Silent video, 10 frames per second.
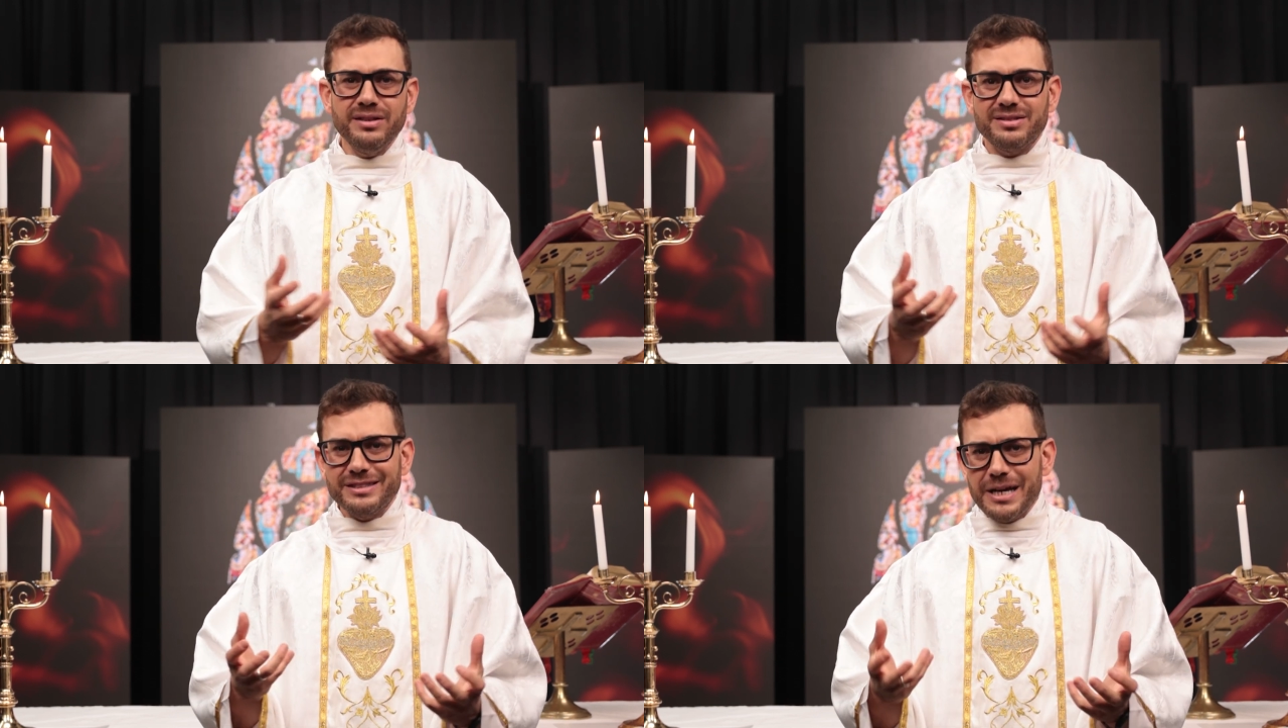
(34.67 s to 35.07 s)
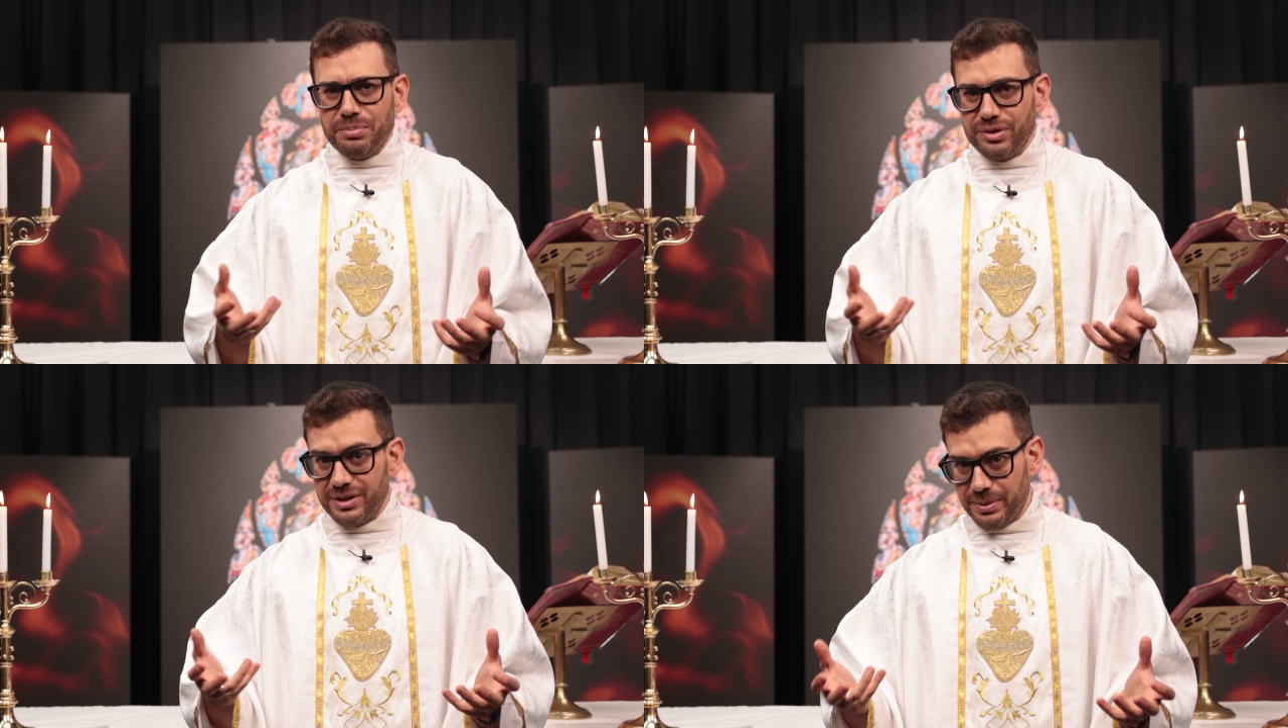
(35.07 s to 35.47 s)

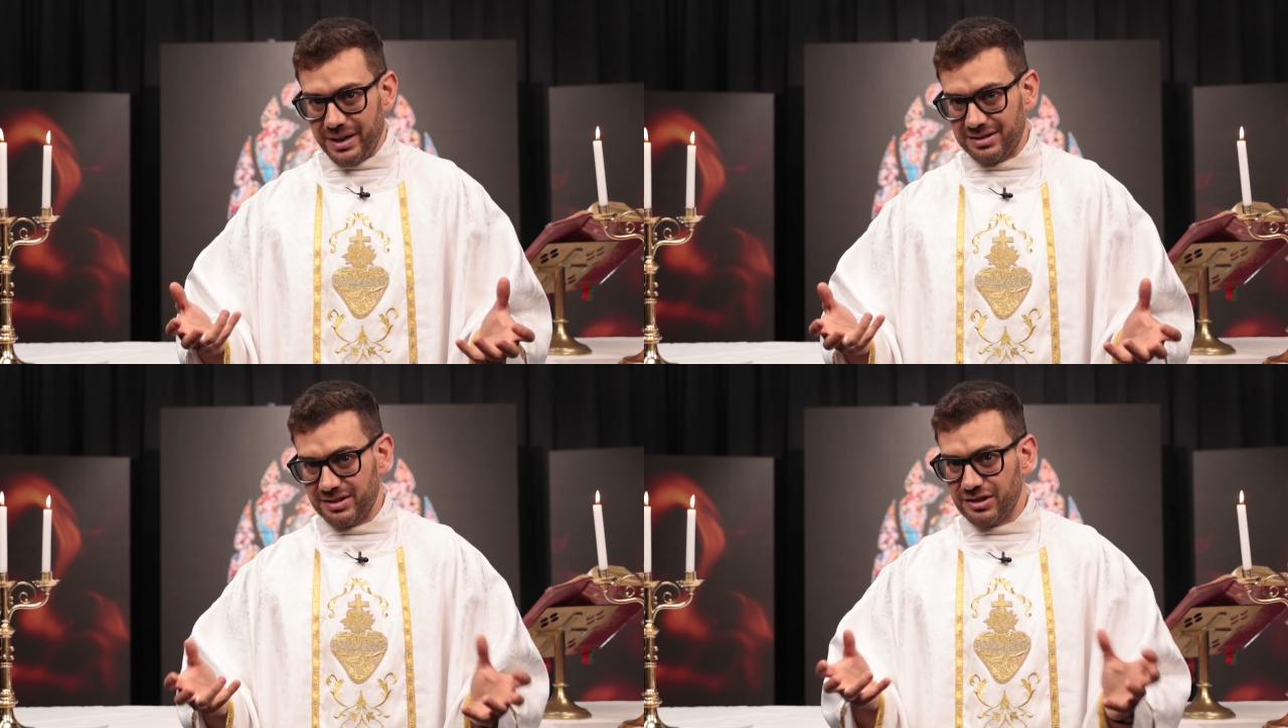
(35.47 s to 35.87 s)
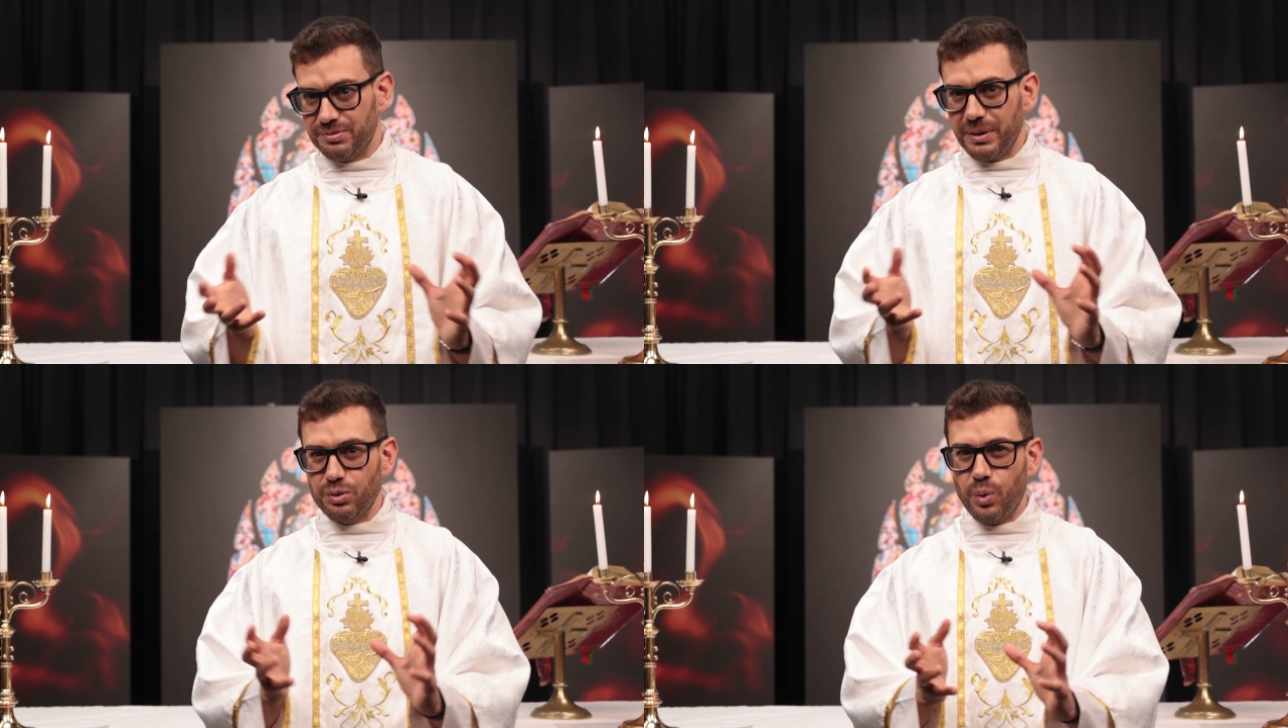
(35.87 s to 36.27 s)
separate persons,
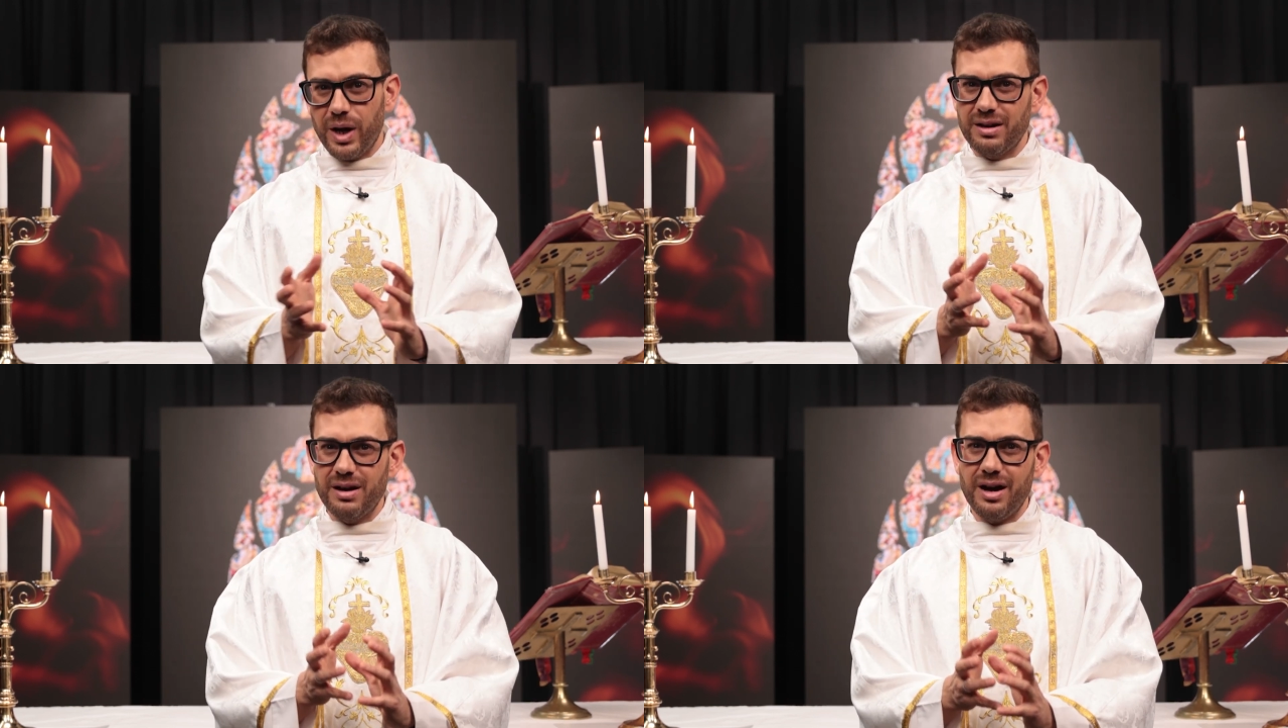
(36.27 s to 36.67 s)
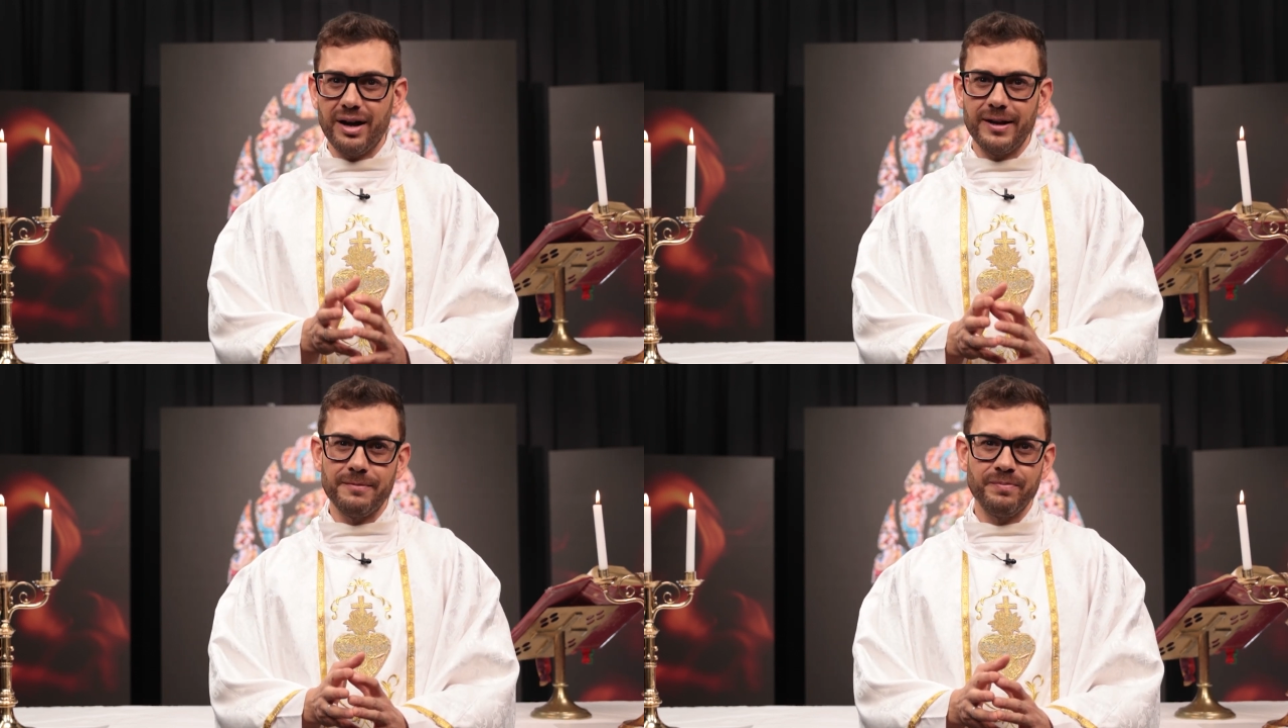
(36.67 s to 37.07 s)
but one God.